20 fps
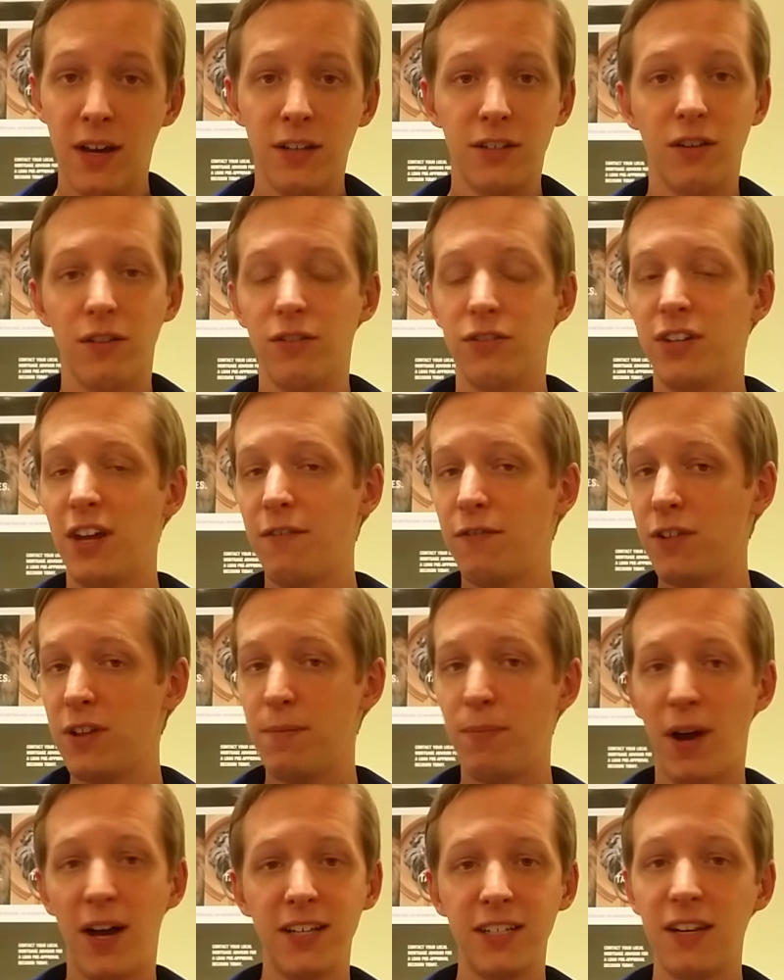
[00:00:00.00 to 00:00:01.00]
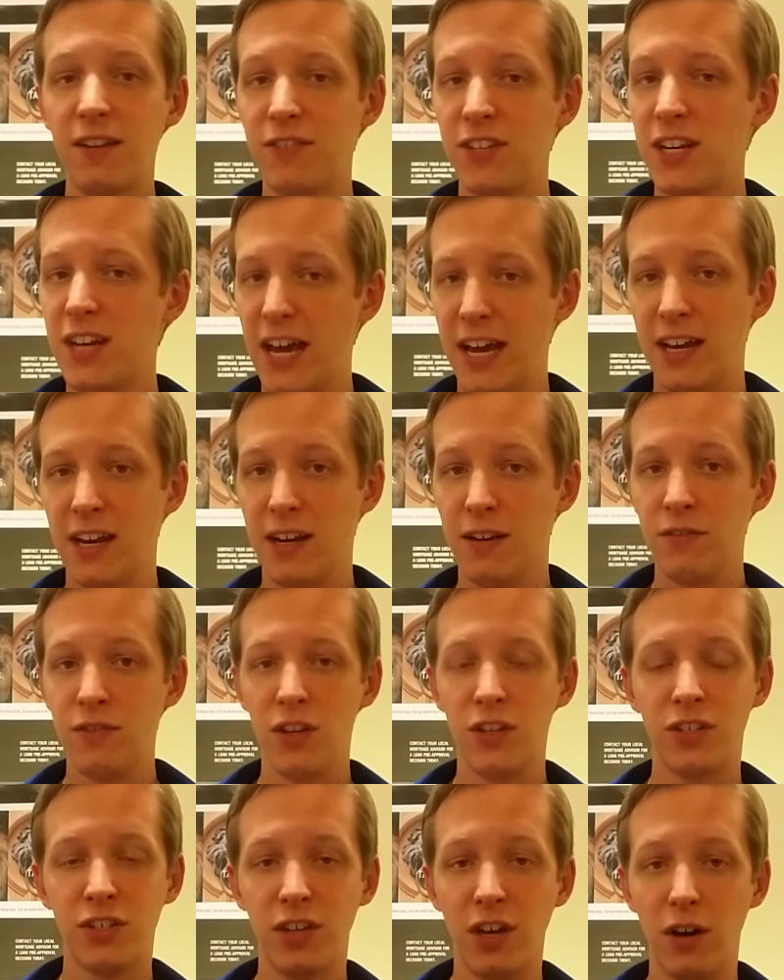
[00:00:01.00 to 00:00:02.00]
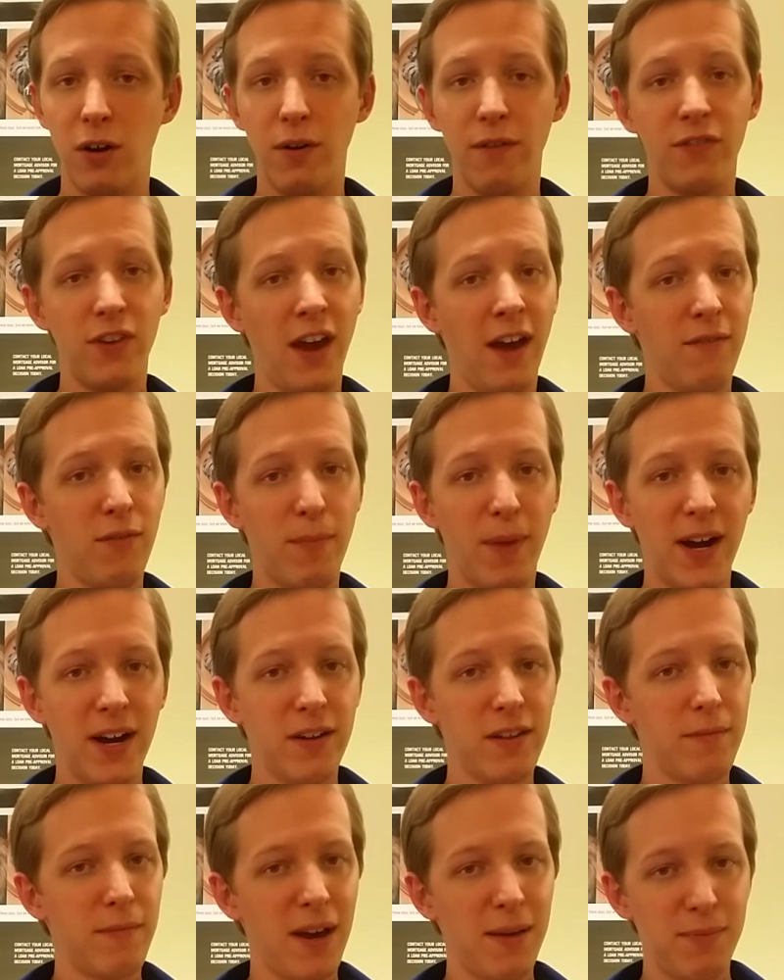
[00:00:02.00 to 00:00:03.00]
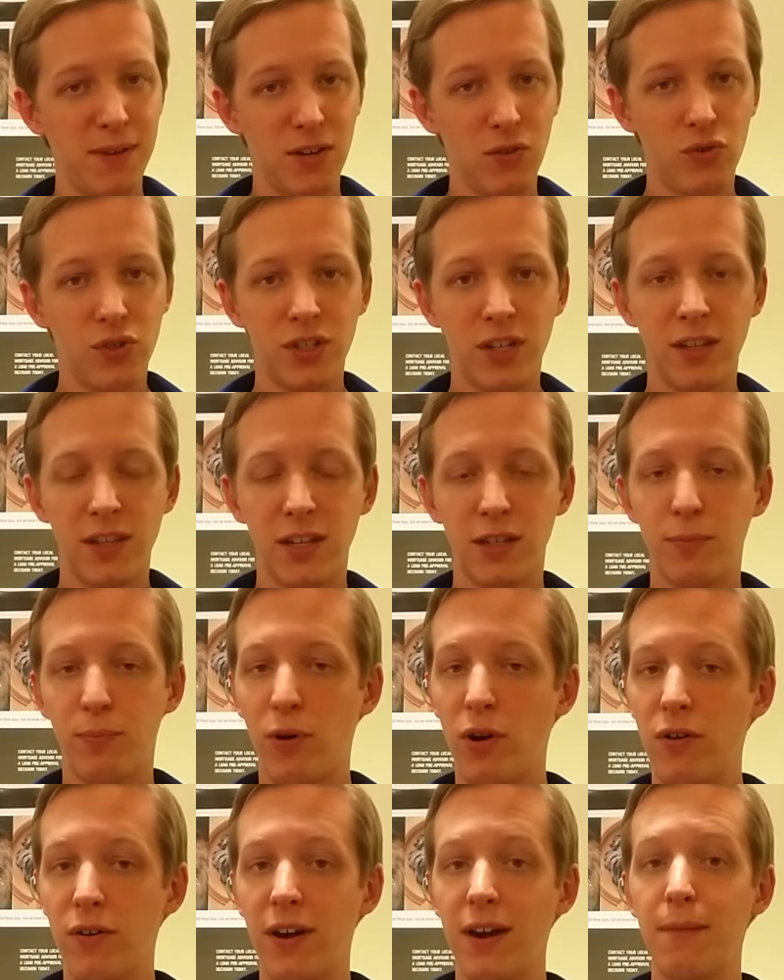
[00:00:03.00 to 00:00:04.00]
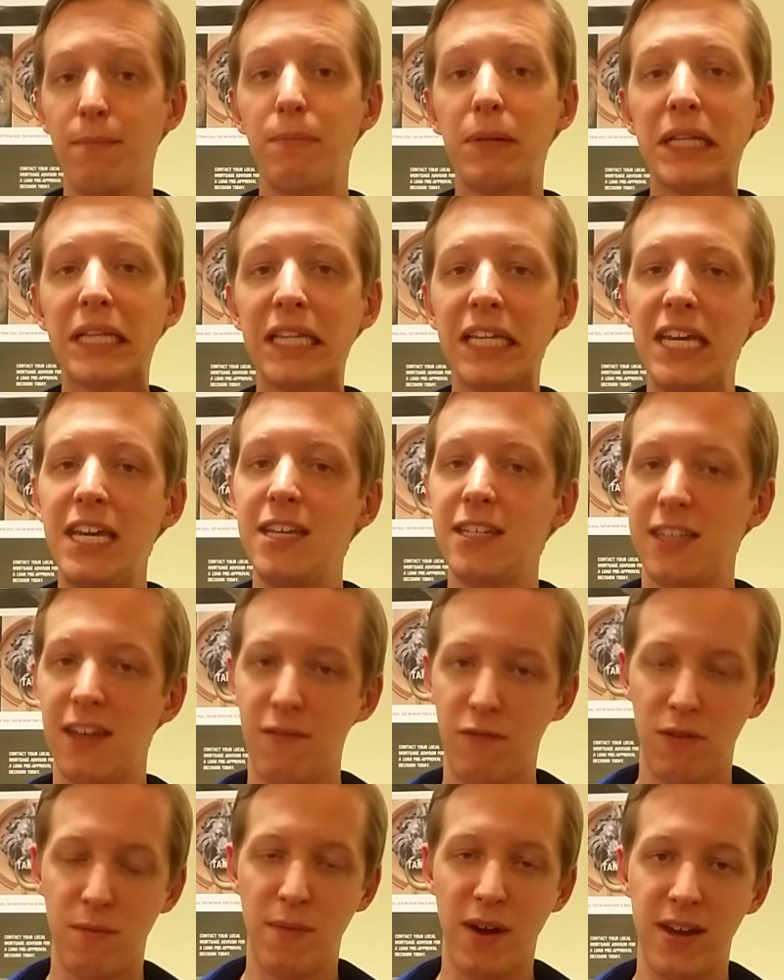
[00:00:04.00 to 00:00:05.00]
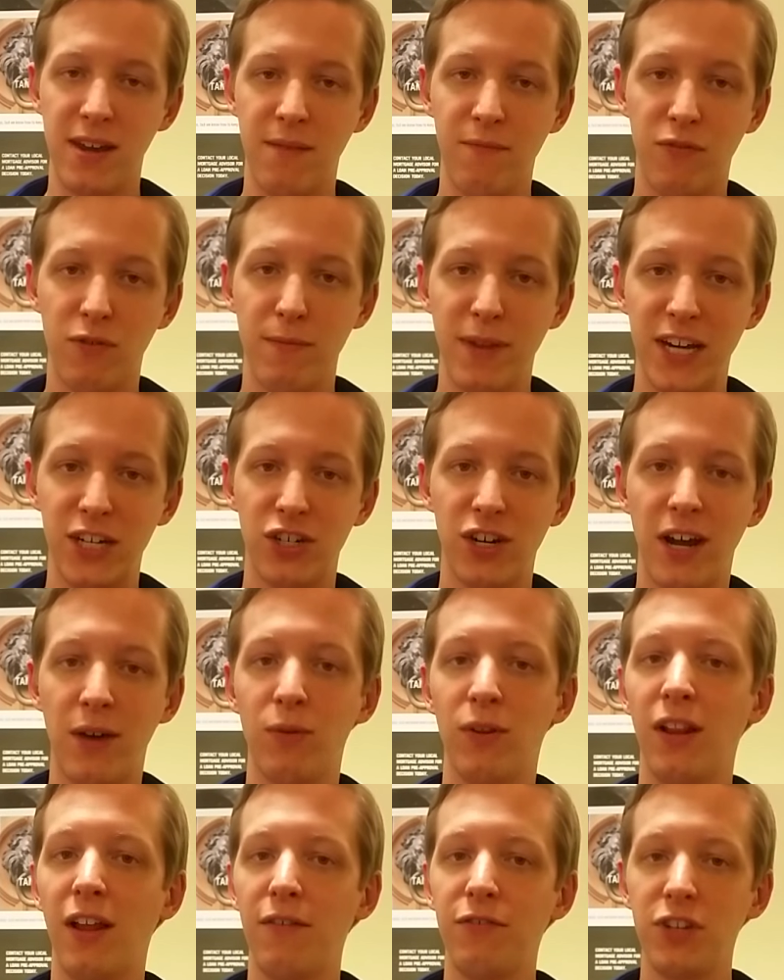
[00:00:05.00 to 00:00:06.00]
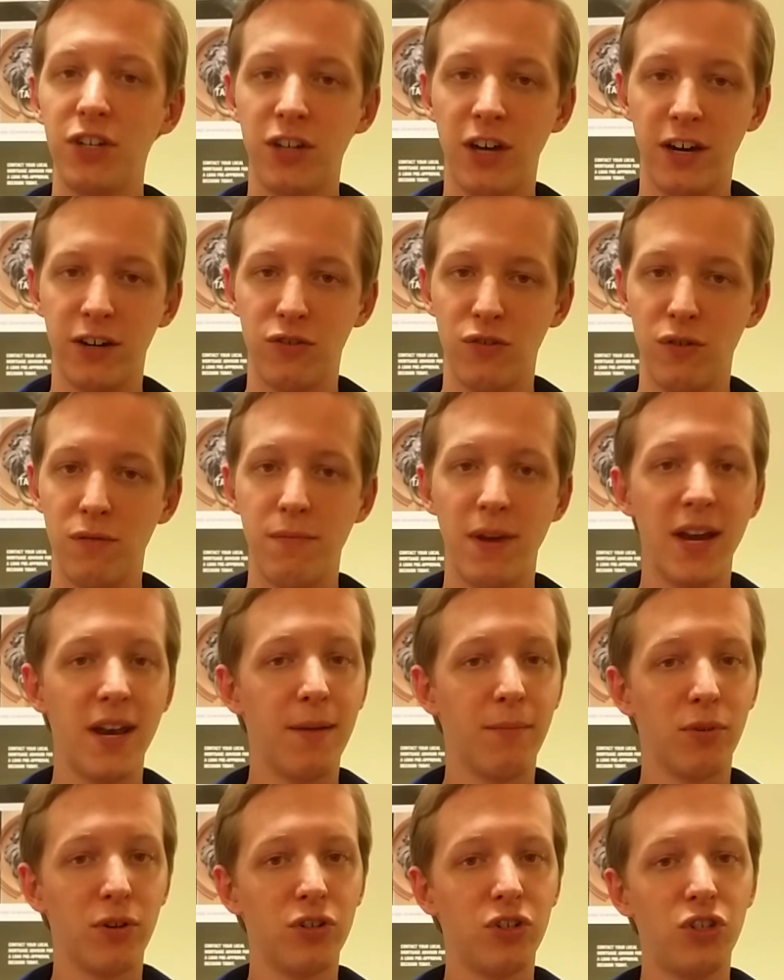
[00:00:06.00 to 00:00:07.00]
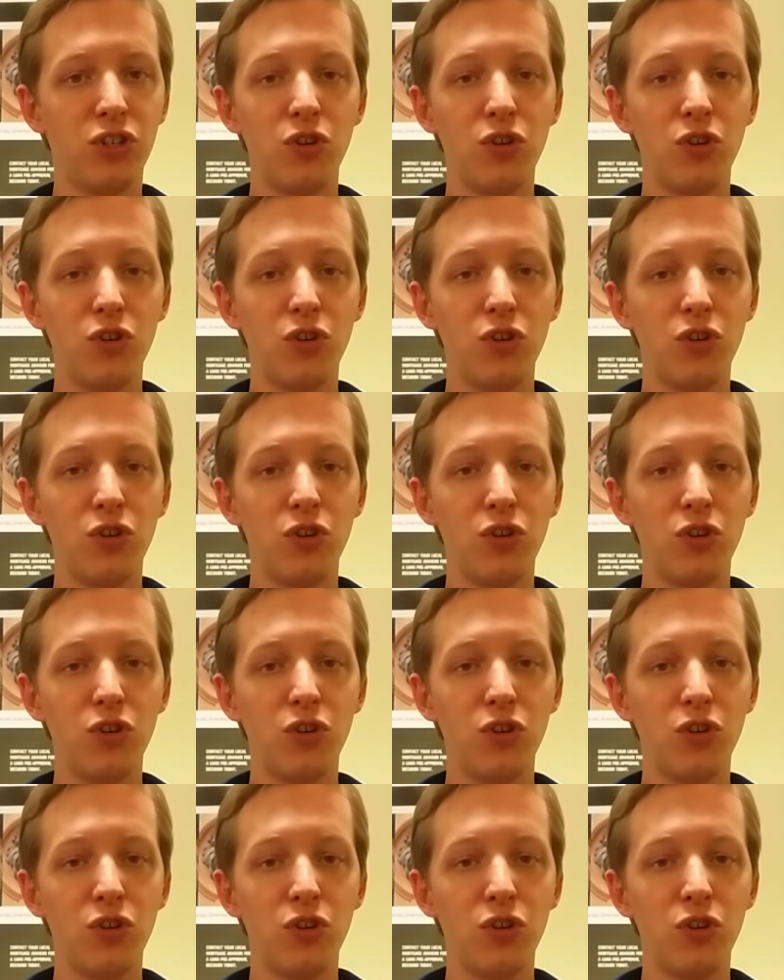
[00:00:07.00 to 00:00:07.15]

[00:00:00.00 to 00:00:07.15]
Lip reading: So there's definitely positives and negatives. So if you have a buyer that might be interested in this program, please give them my information. I would love to talk to them. My number is